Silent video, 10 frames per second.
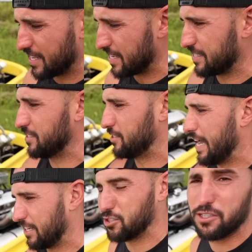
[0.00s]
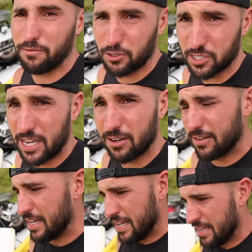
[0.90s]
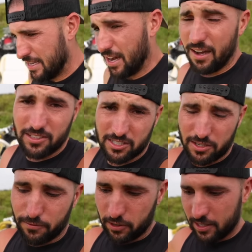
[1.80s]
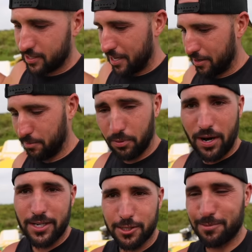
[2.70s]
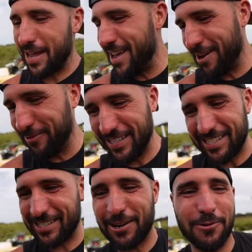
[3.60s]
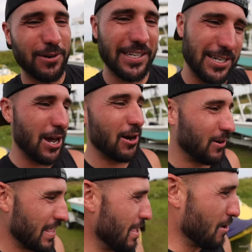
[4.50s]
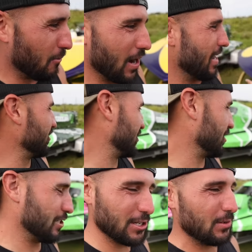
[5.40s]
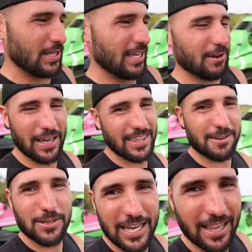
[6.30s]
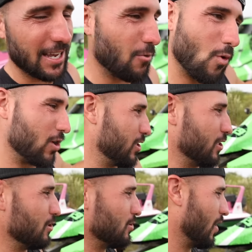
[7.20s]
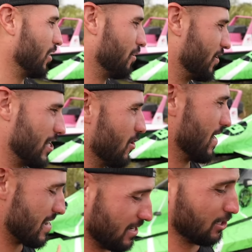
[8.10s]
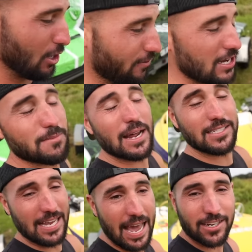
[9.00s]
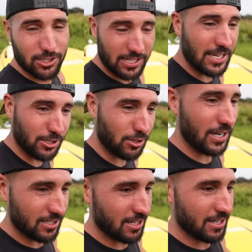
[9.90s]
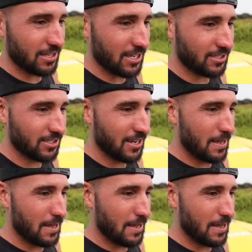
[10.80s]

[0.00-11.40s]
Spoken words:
thing is actually for sale, obviously for a discounted price. We just don't really know what else to do with it. I think we got like one or two other video ideas. So if anybody's actually interested in this,